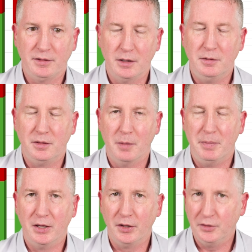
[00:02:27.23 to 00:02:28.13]
The
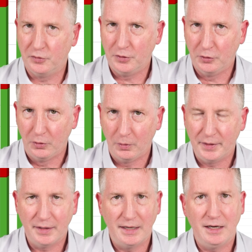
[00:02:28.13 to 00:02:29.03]
bill is due,
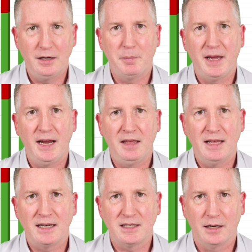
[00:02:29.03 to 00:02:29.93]
and they need to pay
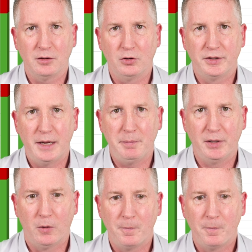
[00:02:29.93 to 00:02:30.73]
that technical debt bill.